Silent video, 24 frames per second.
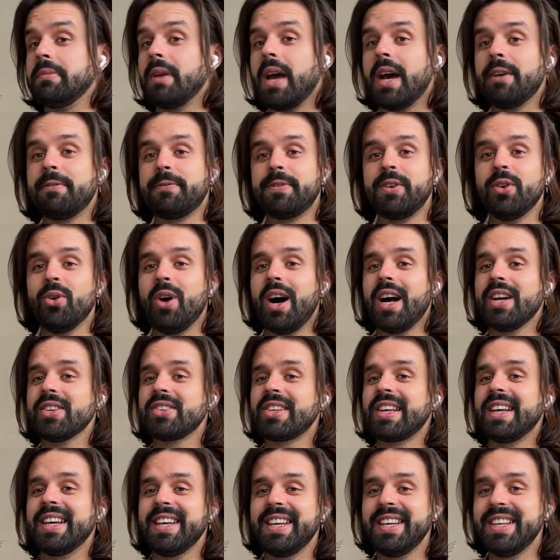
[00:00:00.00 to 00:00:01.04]
If you
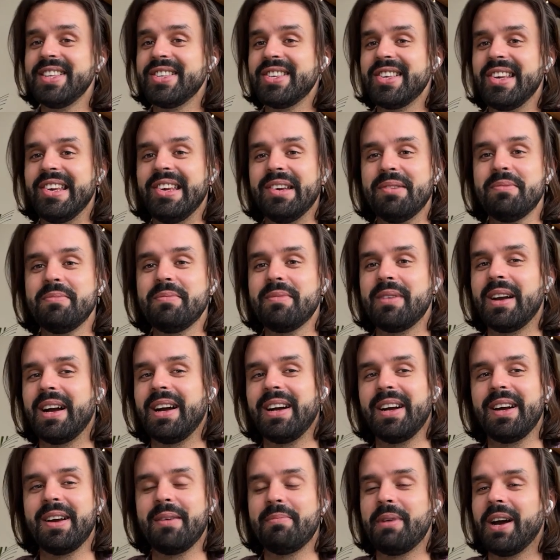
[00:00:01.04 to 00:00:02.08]
ask any team
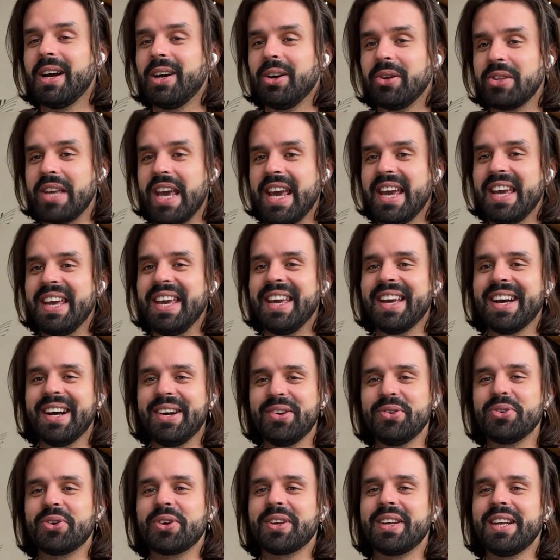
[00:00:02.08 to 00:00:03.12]
about, hey,
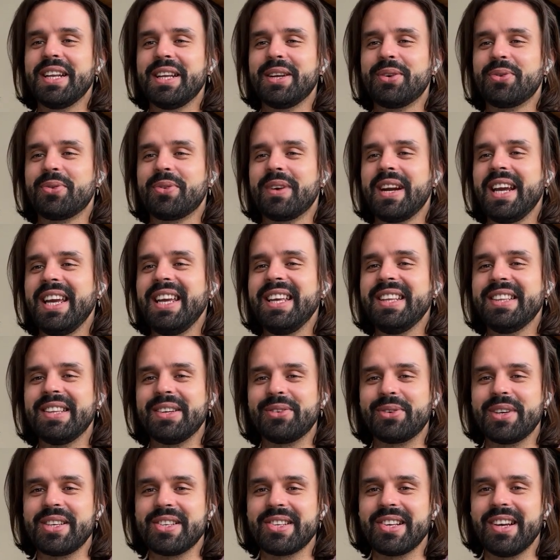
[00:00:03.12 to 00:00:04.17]
how you're going to rate
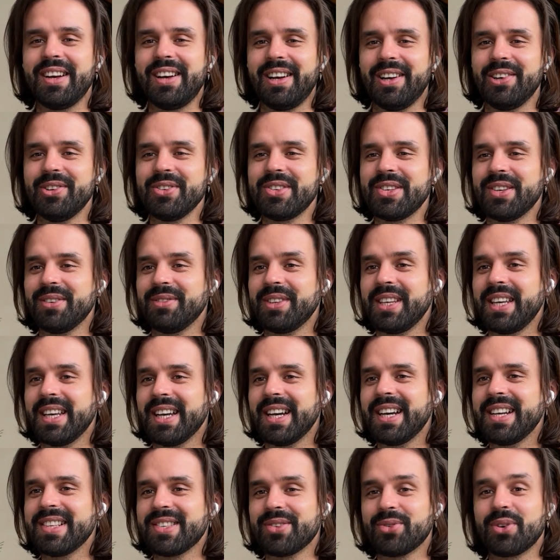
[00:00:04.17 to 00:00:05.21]
the results of the
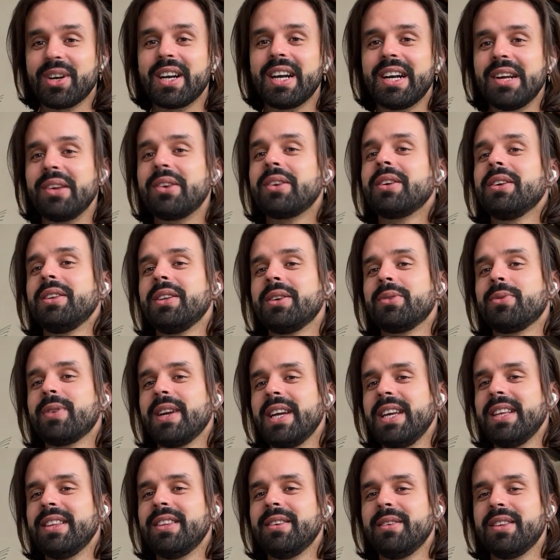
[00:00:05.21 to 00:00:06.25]
ads or how you're going to
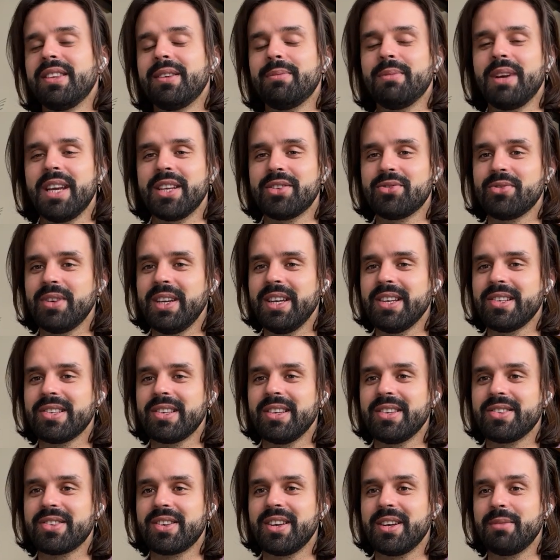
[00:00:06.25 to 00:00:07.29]
rate the
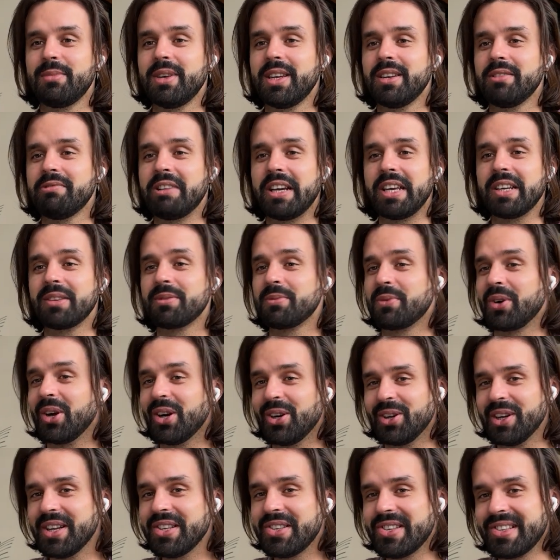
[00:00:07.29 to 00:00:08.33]
metrics, it's going to be like
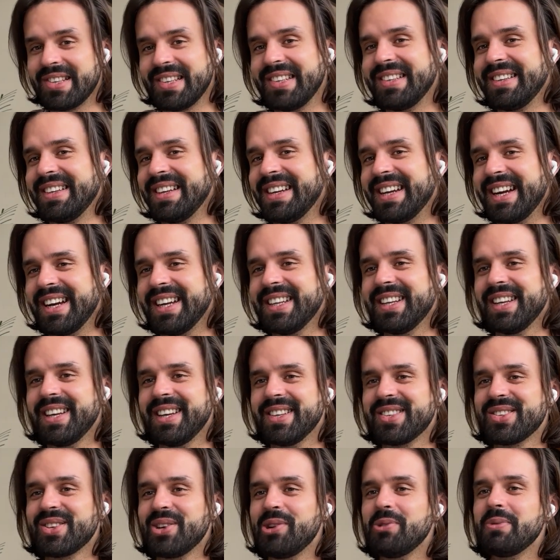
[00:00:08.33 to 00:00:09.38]
ROAS, and
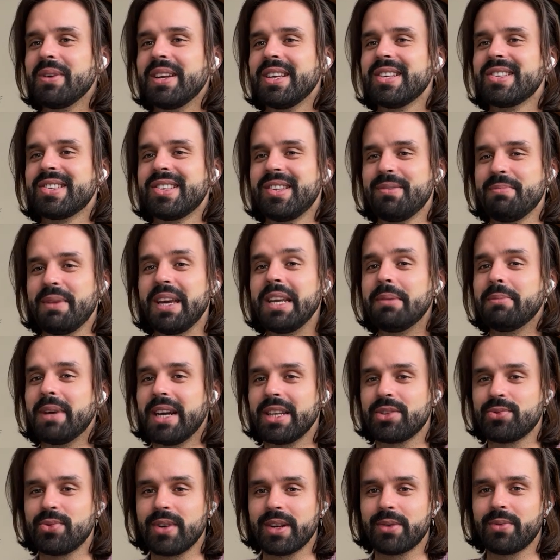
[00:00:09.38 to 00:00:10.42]
it's always the main
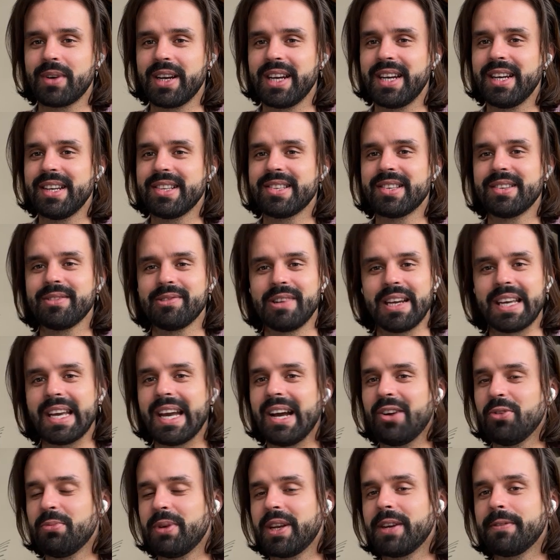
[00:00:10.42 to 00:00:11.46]
metric, right? Like
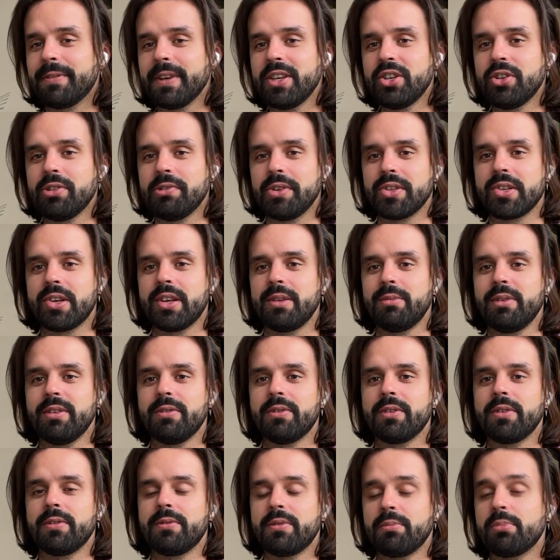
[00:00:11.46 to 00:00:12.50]
how beneficial it's going to
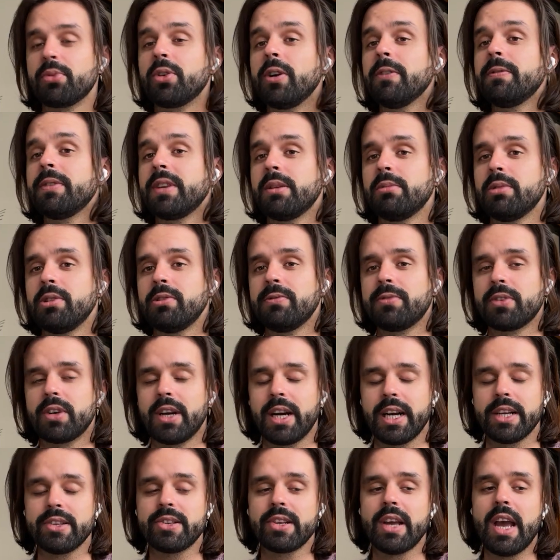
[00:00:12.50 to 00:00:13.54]
be profitable
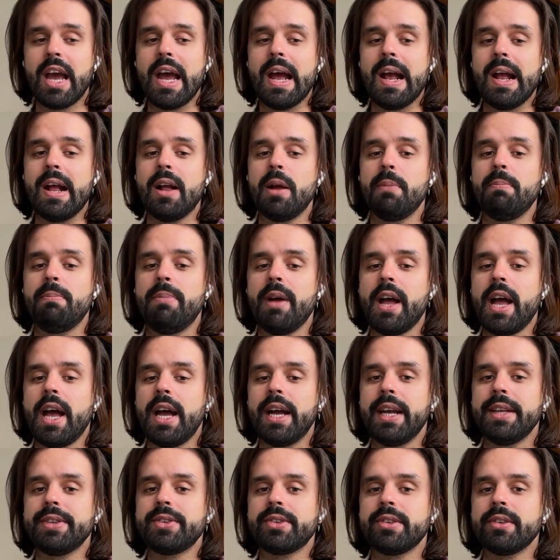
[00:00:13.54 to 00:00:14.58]
for us.
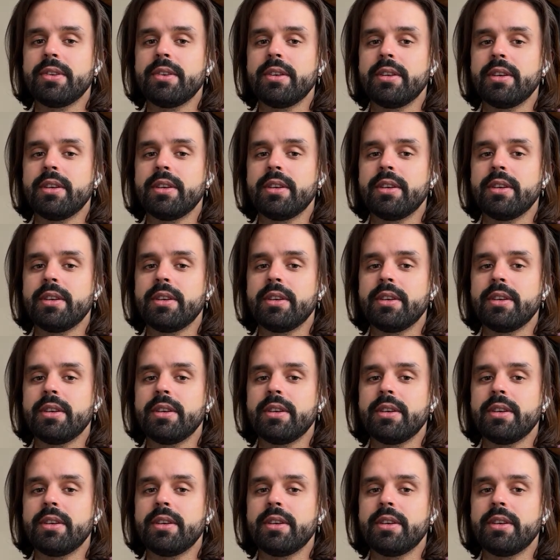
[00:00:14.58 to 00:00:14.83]
But